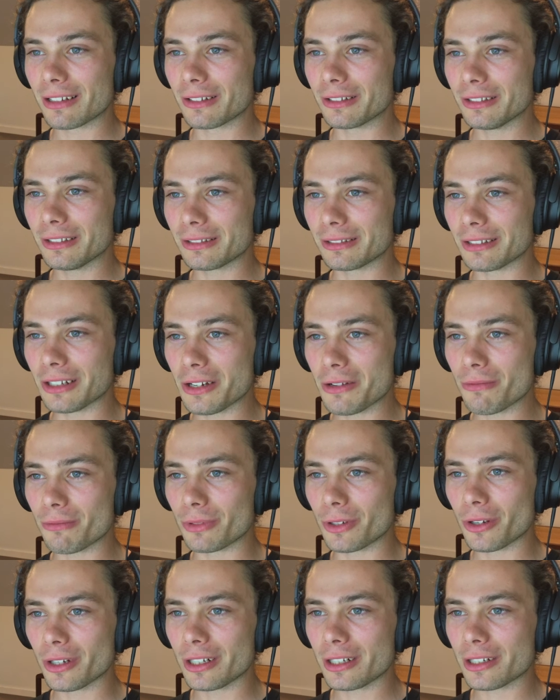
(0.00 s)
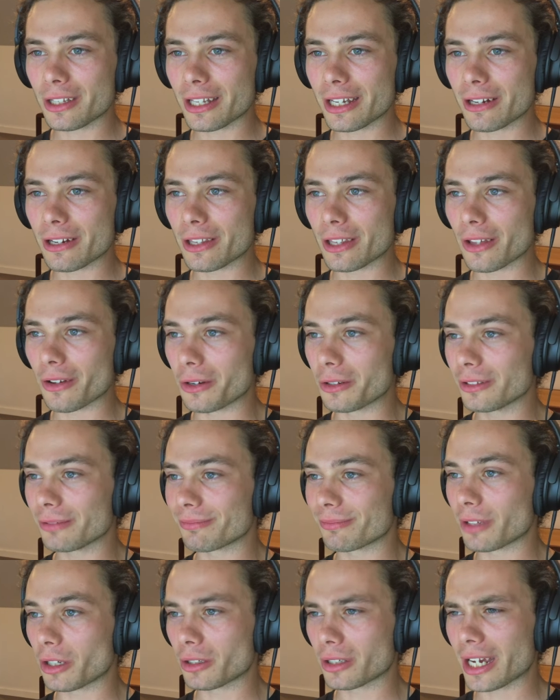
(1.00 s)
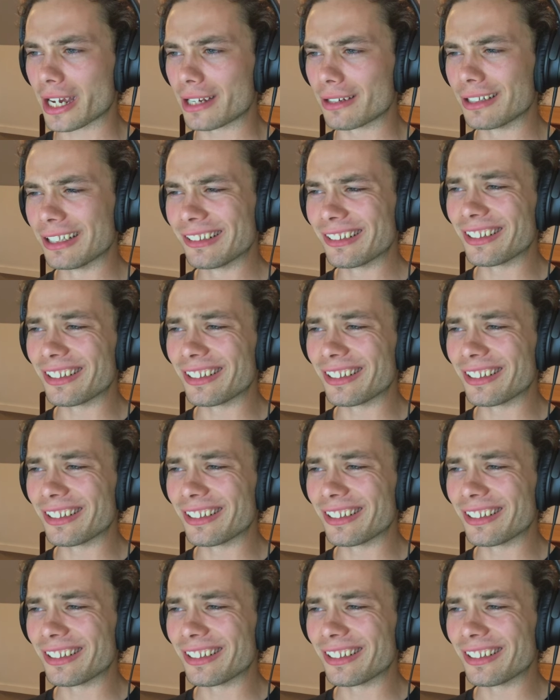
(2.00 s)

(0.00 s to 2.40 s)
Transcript: Oh, nope not into there either. Oh, okay.